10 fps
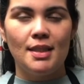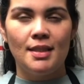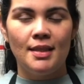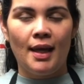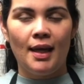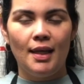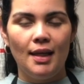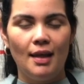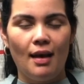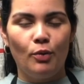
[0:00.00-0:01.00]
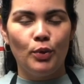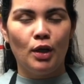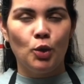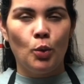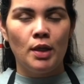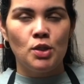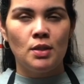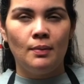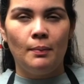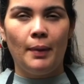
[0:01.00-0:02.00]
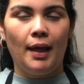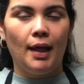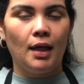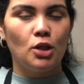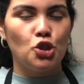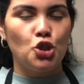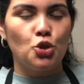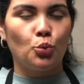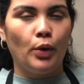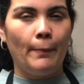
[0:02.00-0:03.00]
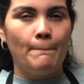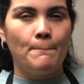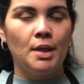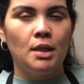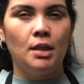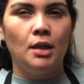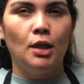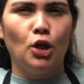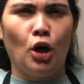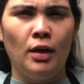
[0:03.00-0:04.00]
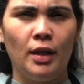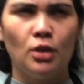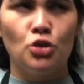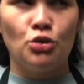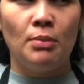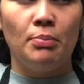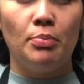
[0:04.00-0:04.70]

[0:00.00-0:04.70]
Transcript: today we are going to make shrimp garlic shrimp